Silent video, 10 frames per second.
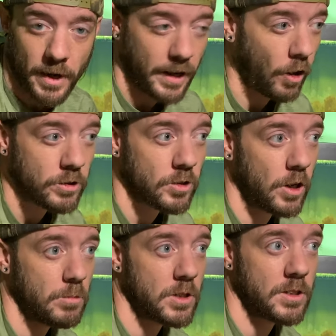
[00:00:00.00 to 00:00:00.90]
It also
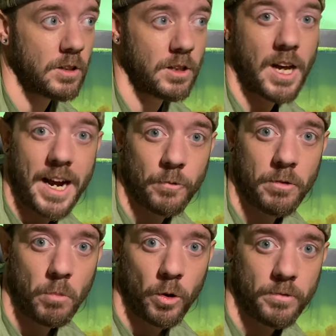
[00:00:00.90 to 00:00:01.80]
helps us a lot with
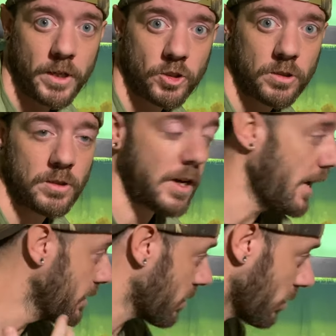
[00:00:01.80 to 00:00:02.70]
motivation
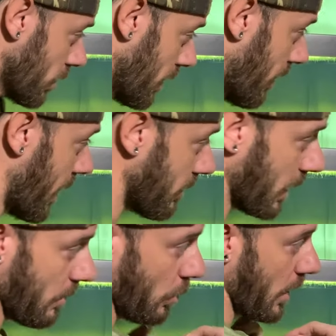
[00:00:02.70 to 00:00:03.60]
and such like that to
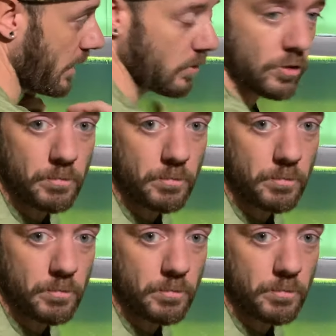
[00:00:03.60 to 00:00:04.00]
give you guys